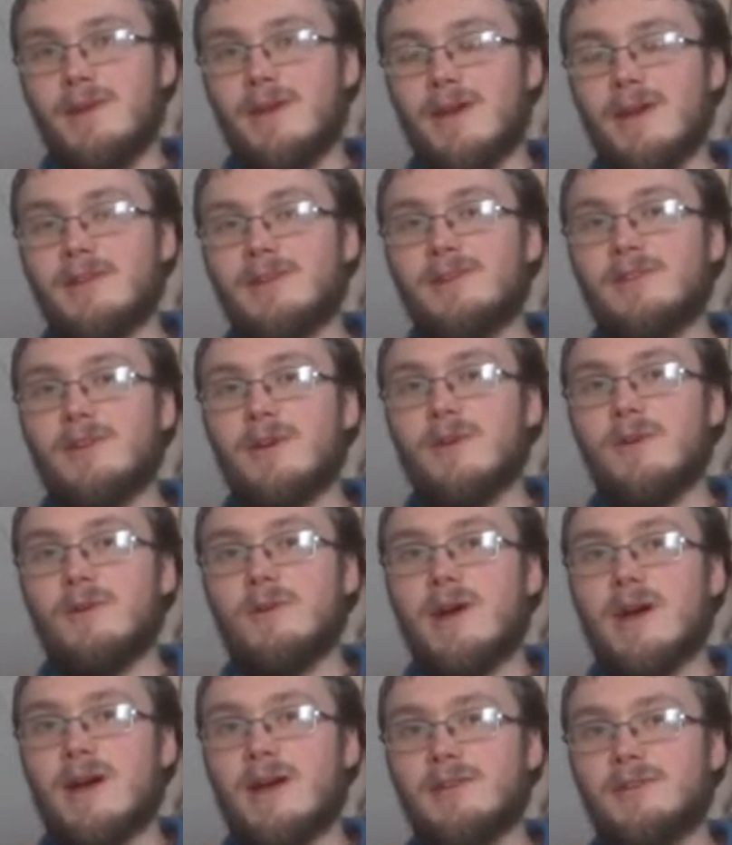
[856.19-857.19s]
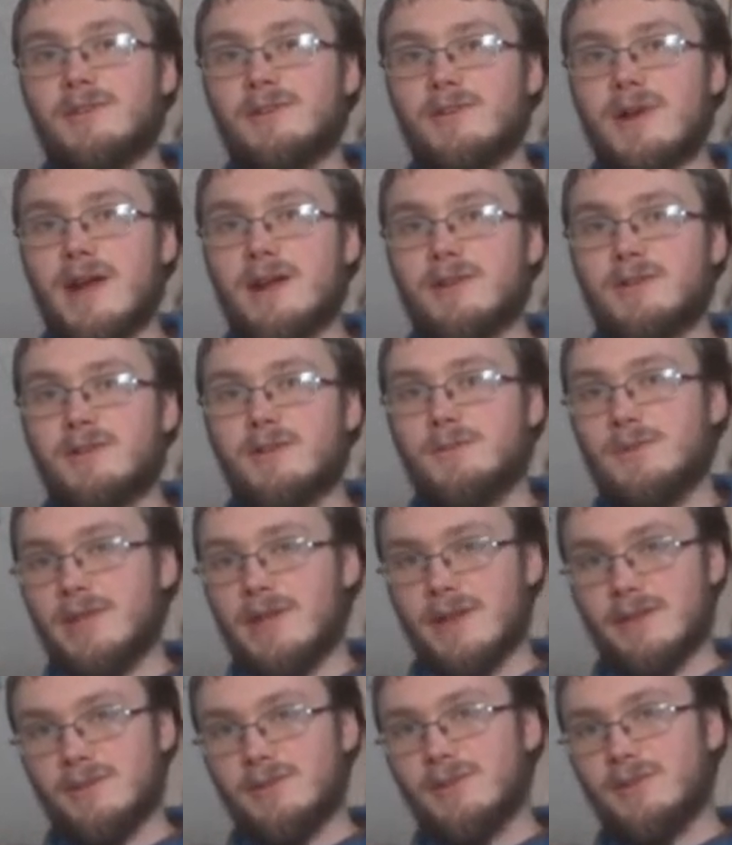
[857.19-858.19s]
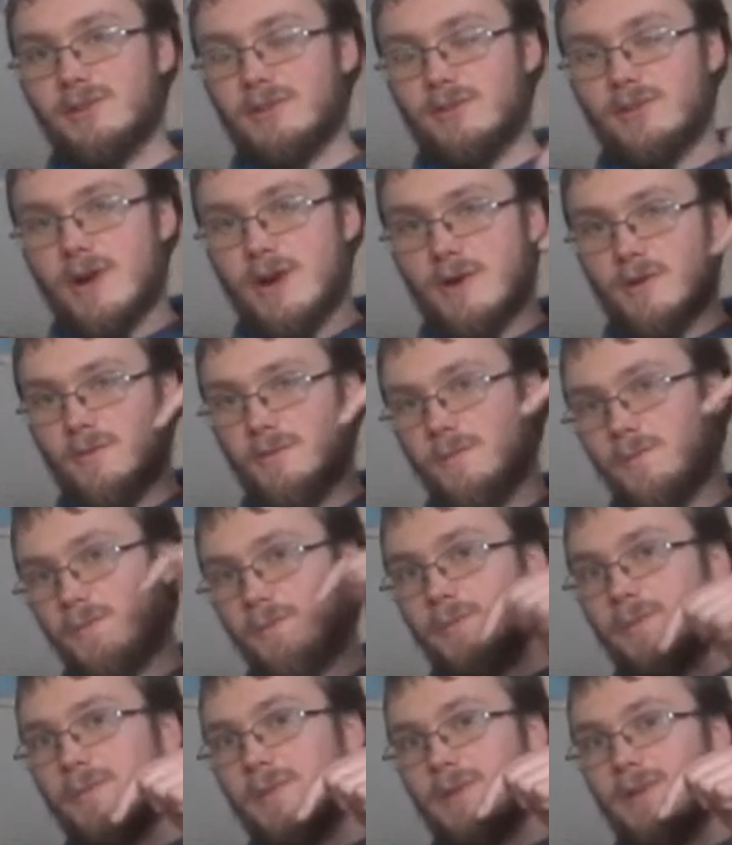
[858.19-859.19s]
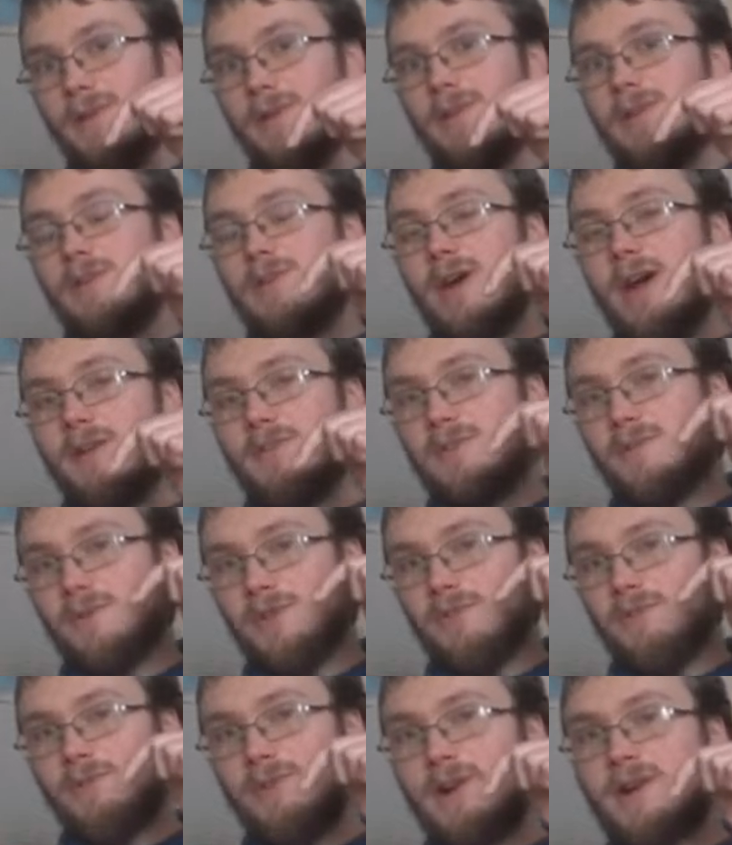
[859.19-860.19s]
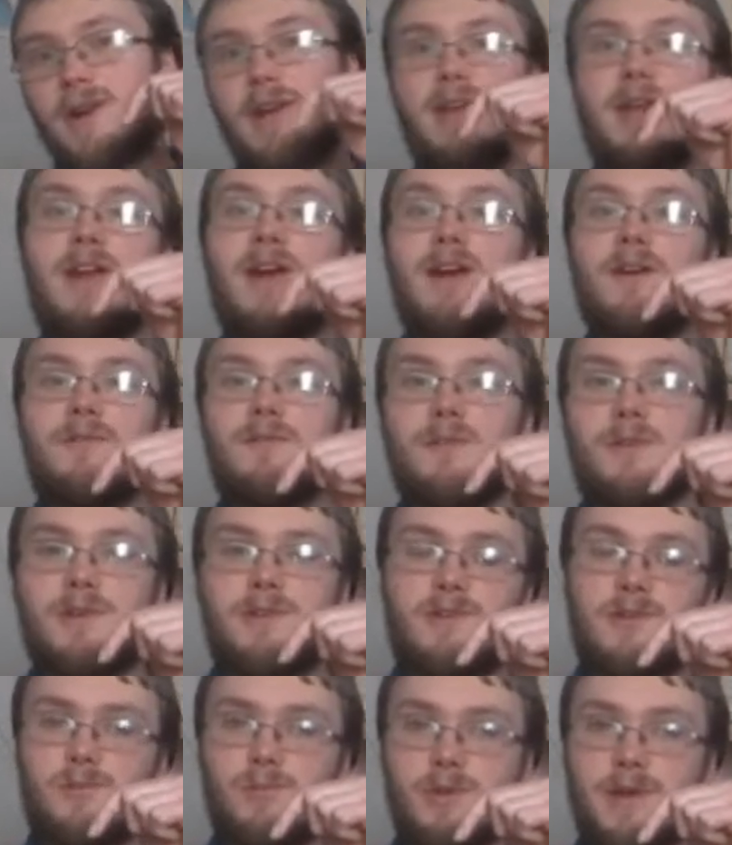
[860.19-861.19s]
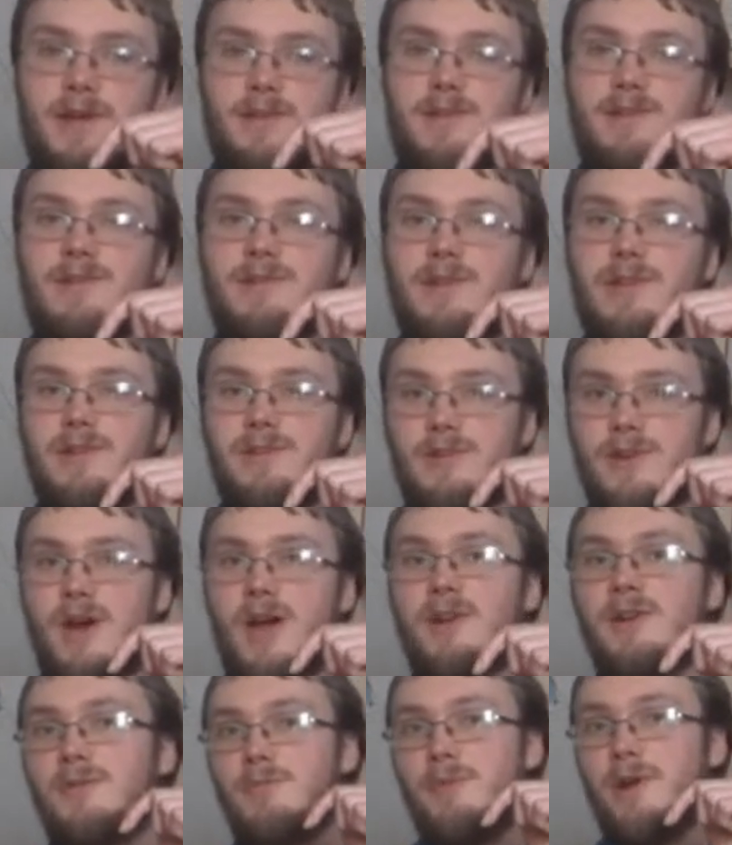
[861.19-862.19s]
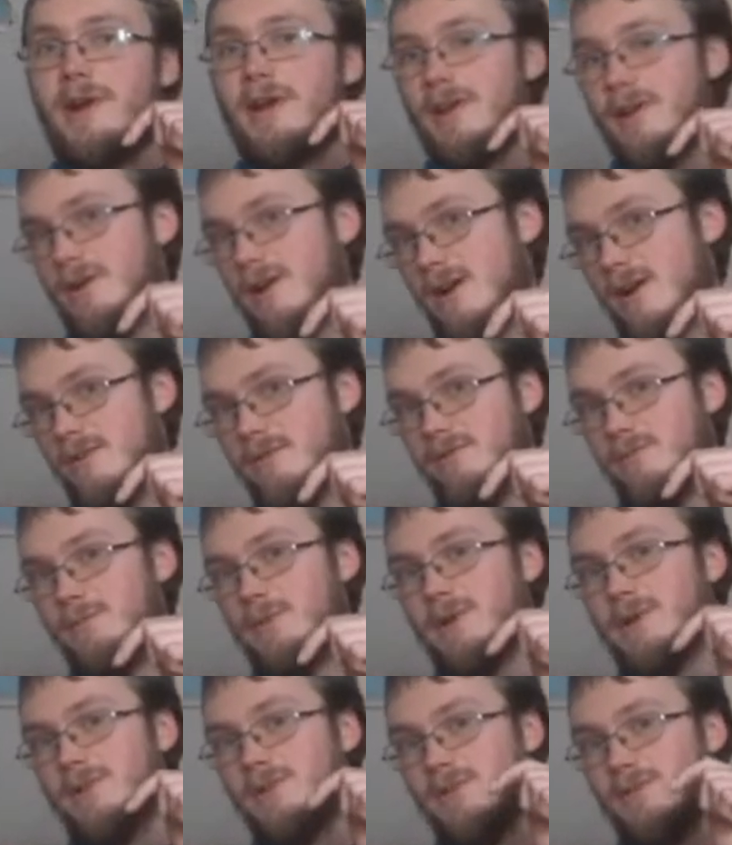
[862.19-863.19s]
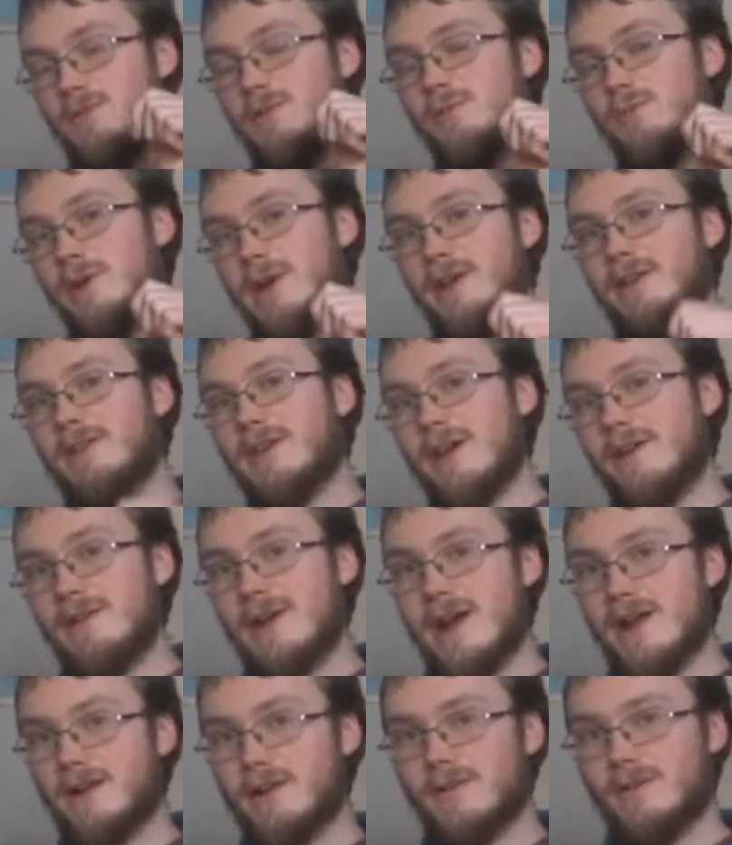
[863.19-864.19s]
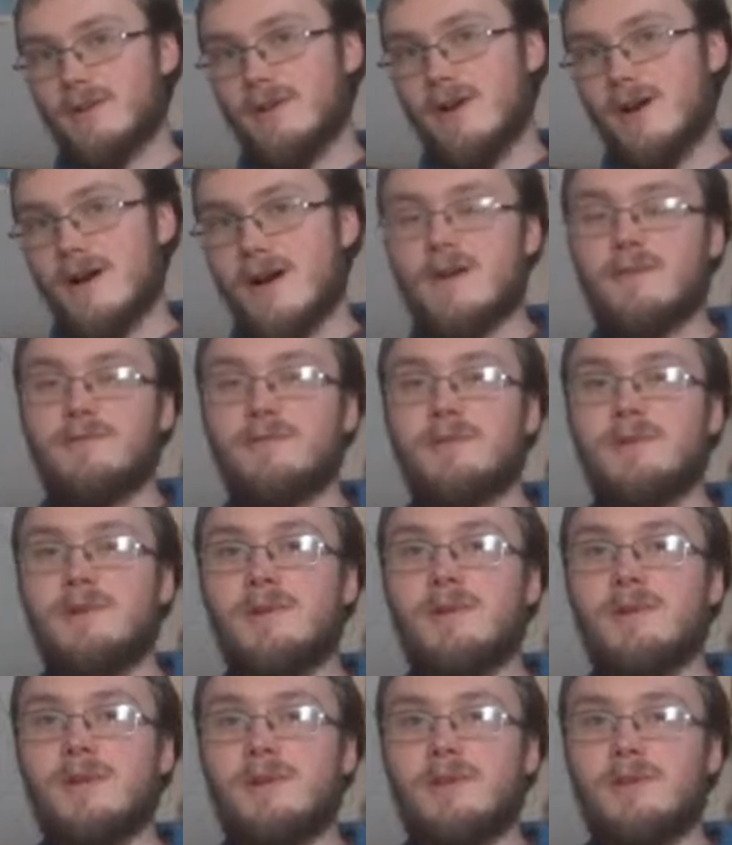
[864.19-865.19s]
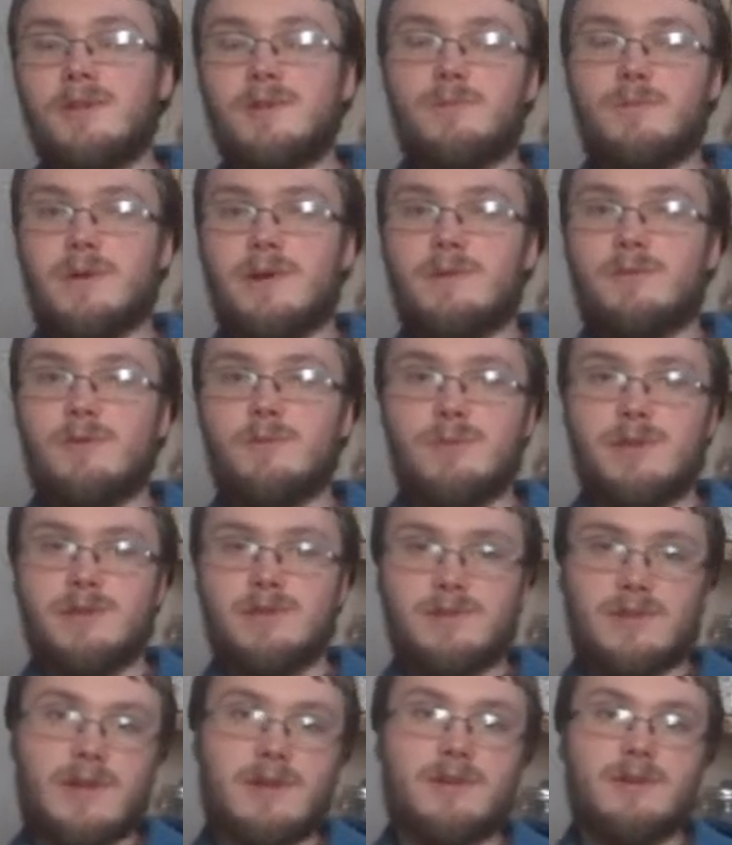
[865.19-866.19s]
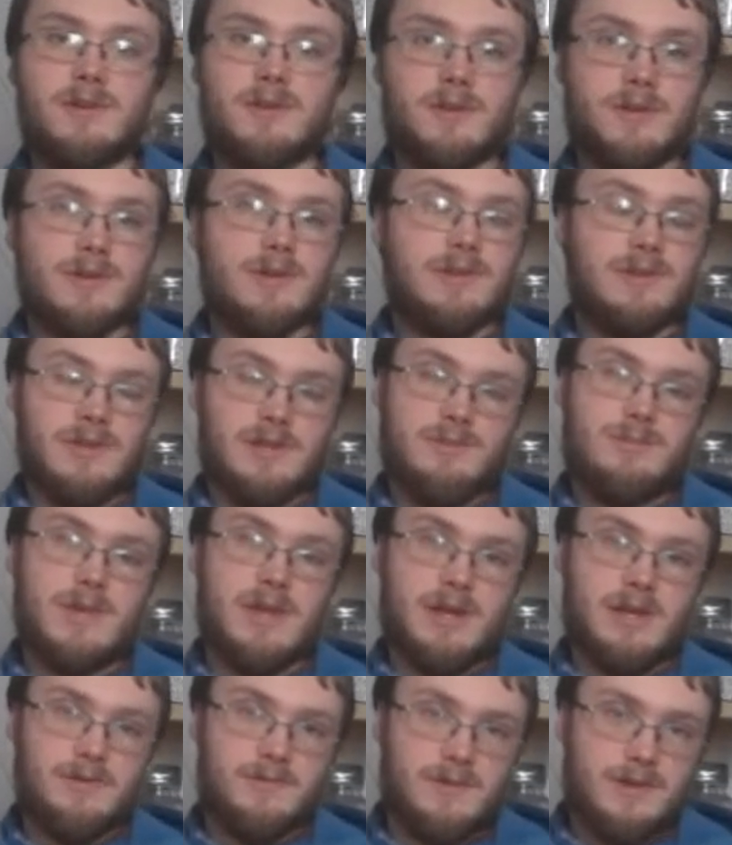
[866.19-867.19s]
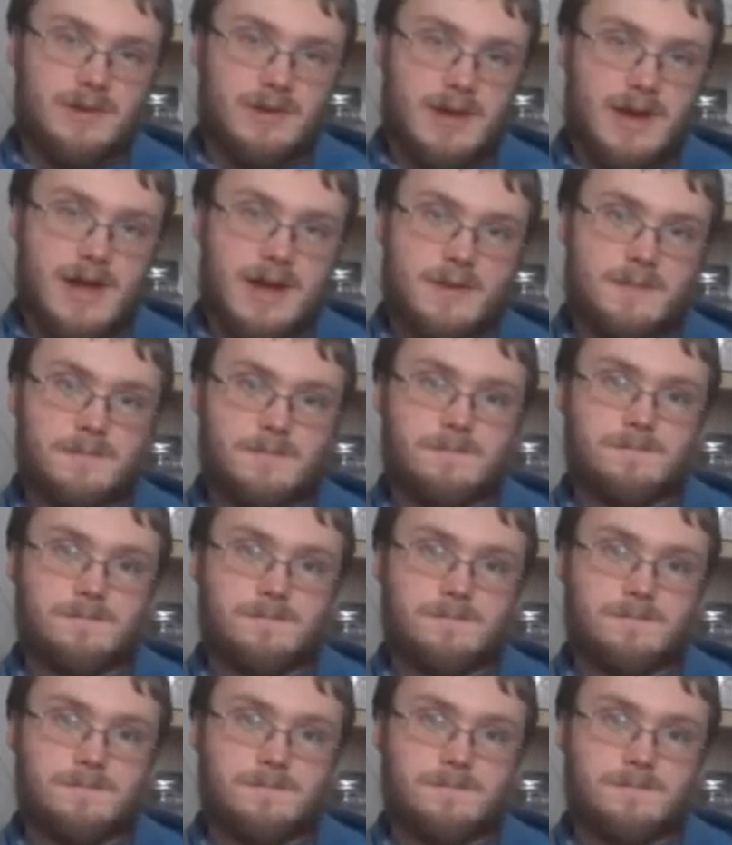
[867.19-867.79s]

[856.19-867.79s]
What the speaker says: And so as the radicle begins to grow, you have to be very careful as you plant the seeds not to break it off, because if you break that radicle off, the plant will be stunted or the seed may even die.